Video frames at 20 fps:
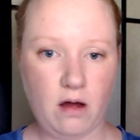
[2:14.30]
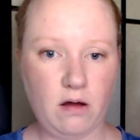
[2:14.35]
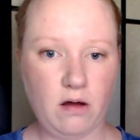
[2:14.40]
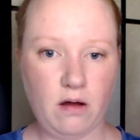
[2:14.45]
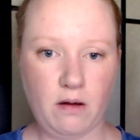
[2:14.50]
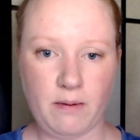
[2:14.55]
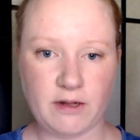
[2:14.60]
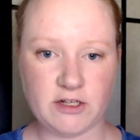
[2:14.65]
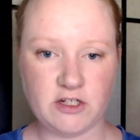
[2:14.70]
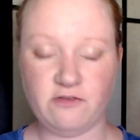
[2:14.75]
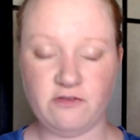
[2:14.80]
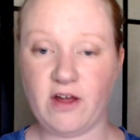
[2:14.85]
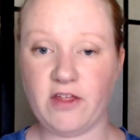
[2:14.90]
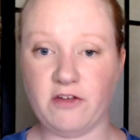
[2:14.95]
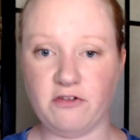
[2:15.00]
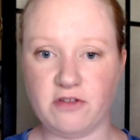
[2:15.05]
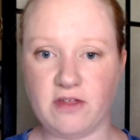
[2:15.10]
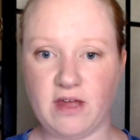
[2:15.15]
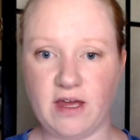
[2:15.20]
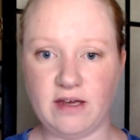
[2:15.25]
bunch of
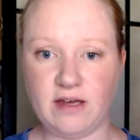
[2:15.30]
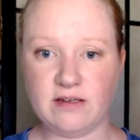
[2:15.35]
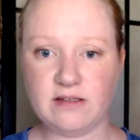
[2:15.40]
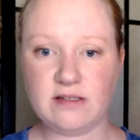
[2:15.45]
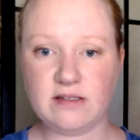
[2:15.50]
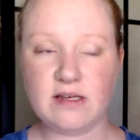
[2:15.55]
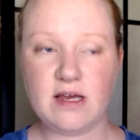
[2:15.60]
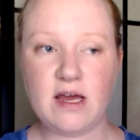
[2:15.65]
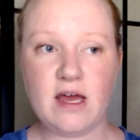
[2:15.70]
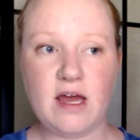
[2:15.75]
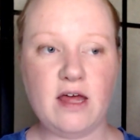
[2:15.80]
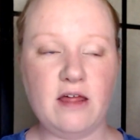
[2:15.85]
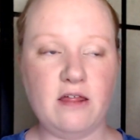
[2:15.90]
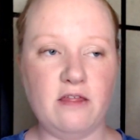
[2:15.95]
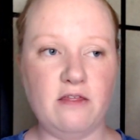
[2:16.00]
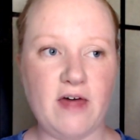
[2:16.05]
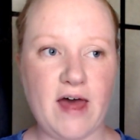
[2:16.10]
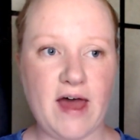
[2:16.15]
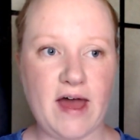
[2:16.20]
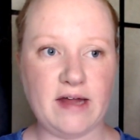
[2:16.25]
other things
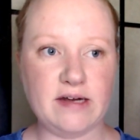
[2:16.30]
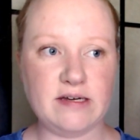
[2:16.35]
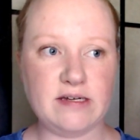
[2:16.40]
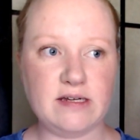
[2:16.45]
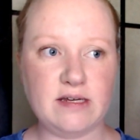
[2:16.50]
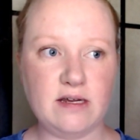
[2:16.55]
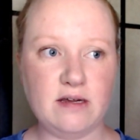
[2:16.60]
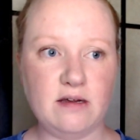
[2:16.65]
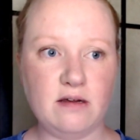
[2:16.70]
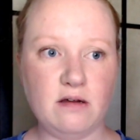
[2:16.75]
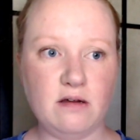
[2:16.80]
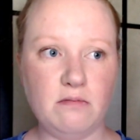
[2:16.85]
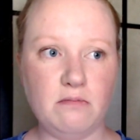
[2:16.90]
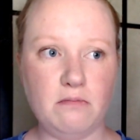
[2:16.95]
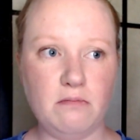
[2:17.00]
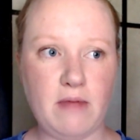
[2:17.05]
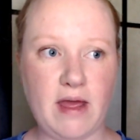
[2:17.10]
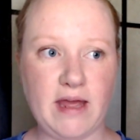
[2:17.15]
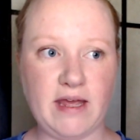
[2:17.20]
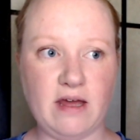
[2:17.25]
that
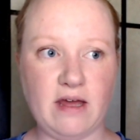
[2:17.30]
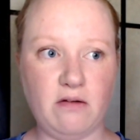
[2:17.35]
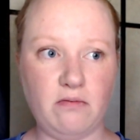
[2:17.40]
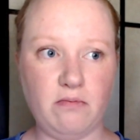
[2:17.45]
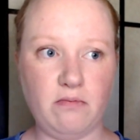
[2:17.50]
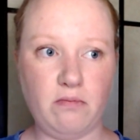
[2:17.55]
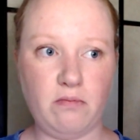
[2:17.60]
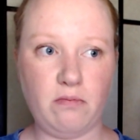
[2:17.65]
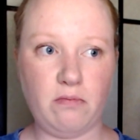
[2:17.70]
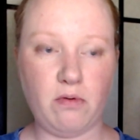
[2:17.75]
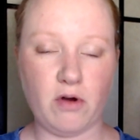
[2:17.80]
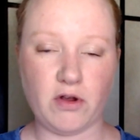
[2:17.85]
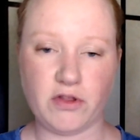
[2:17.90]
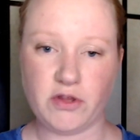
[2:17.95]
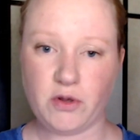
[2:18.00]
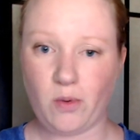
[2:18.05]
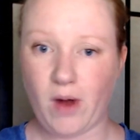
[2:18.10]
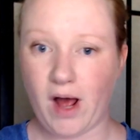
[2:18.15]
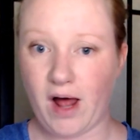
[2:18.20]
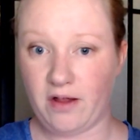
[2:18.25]
make it worth
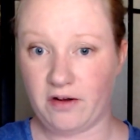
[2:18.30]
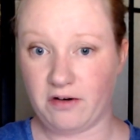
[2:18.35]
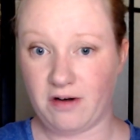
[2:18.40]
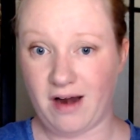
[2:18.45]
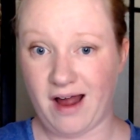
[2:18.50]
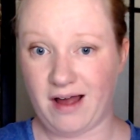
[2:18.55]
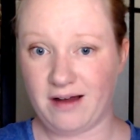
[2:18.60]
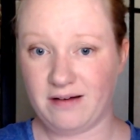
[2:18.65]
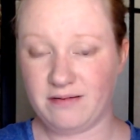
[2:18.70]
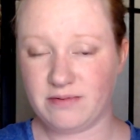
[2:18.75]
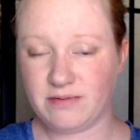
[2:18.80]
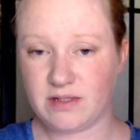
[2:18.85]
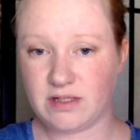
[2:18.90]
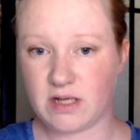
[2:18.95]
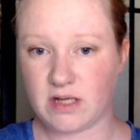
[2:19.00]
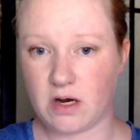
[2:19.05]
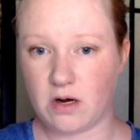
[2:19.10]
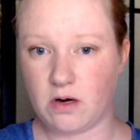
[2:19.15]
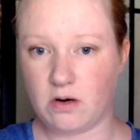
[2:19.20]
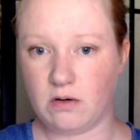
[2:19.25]
your while or not.
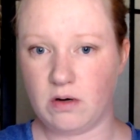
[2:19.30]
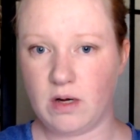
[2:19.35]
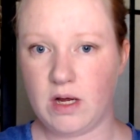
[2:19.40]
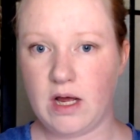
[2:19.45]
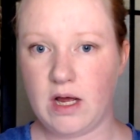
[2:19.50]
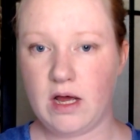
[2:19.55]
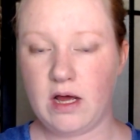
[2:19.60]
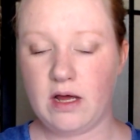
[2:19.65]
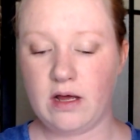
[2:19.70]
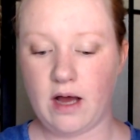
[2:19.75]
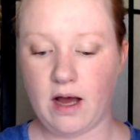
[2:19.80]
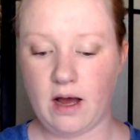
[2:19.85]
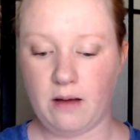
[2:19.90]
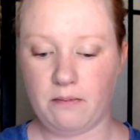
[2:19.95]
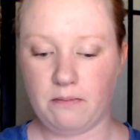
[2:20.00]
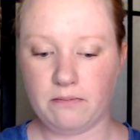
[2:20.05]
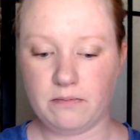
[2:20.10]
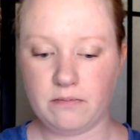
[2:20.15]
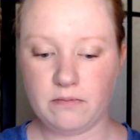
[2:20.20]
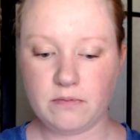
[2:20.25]
So
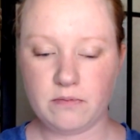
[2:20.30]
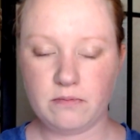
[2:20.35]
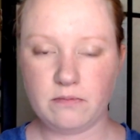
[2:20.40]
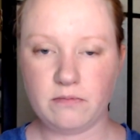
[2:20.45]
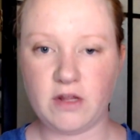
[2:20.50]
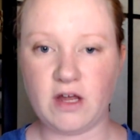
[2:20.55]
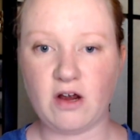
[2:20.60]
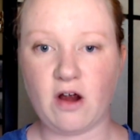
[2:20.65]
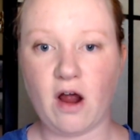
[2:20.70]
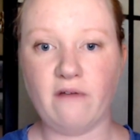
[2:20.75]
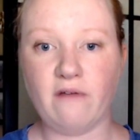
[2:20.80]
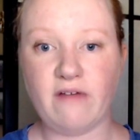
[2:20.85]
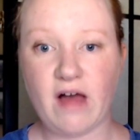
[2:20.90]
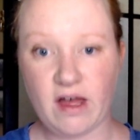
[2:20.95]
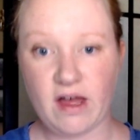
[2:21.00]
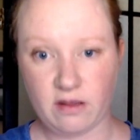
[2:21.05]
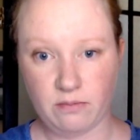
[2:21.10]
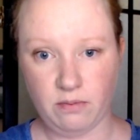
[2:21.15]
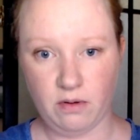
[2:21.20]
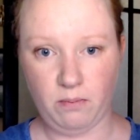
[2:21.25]
there are
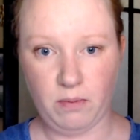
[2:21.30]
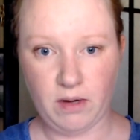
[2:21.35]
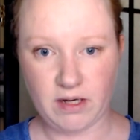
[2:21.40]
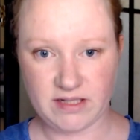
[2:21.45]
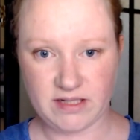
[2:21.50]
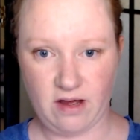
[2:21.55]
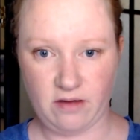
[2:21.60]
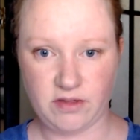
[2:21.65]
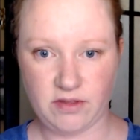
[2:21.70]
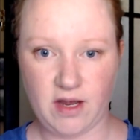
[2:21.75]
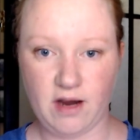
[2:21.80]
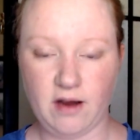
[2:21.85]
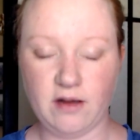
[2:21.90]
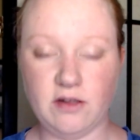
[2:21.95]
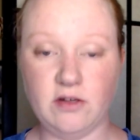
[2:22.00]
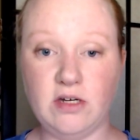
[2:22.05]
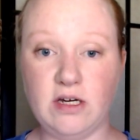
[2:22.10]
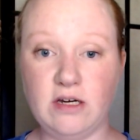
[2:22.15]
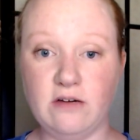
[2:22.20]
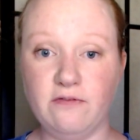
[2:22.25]
valuable books out there.
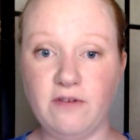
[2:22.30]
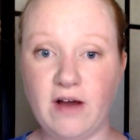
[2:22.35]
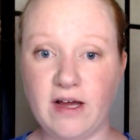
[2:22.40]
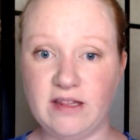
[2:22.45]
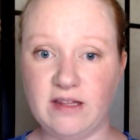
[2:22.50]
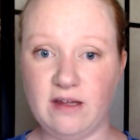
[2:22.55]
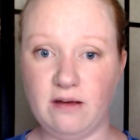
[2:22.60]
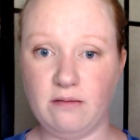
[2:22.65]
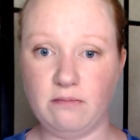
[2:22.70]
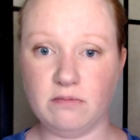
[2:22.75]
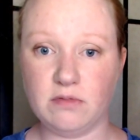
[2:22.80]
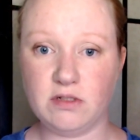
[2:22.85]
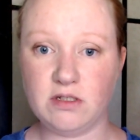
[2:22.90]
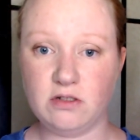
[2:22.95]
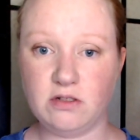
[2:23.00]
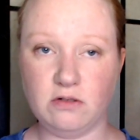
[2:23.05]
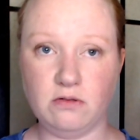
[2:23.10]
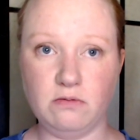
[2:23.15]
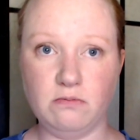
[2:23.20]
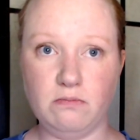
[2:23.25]
You need to find them
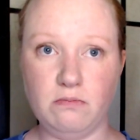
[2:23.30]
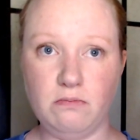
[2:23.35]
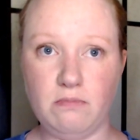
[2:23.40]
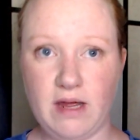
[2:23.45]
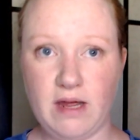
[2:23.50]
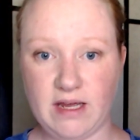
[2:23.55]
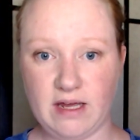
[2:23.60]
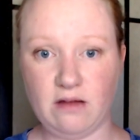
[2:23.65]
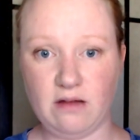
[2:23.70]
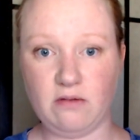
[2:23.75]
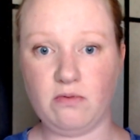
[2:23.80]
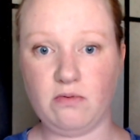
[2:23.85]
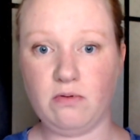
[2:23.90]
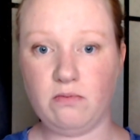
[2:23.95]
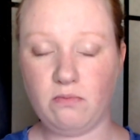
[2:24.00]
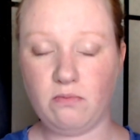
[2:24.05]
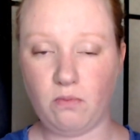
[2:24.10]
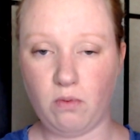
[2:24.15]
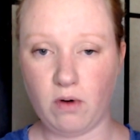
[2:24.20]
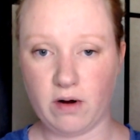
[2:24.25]
to make it
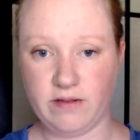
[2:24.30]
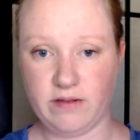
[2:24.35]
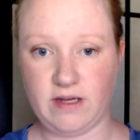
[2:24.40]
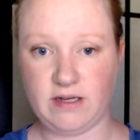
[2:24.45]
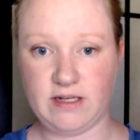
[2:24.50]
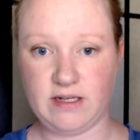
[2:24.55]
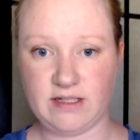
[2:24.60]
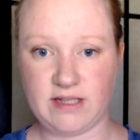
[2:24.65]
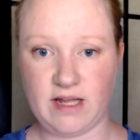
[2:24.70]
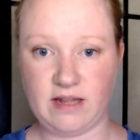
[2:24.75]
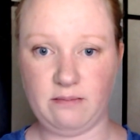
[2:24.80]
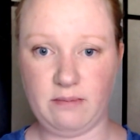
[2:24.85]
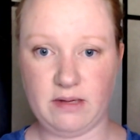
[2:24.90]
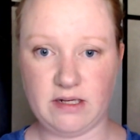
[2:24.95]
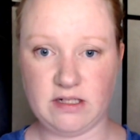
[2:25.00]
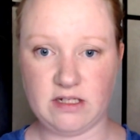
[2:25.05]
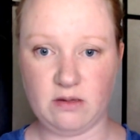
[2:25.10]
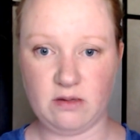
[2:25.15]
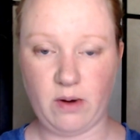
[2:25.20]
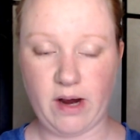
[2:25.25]
worth it to send them
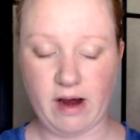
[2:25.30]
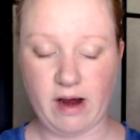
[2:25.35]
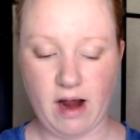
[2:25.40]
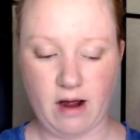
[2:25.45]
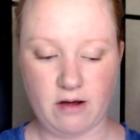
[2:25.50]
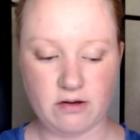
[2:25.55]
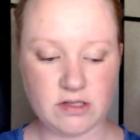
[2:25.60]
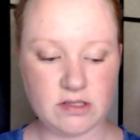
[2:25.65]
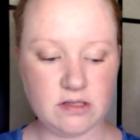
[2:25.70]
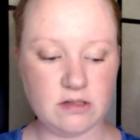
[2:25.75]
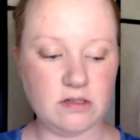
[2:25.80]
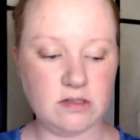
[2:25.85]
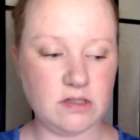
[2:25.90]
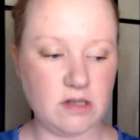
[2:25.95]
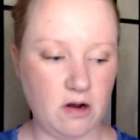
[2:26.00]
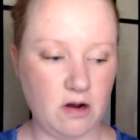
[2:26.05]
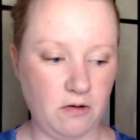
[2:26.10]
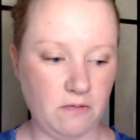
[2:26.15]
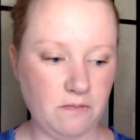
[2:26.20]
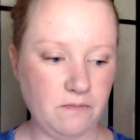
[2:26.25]
into the warehouse.
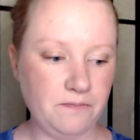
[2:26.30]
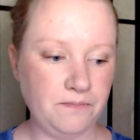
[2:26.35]
So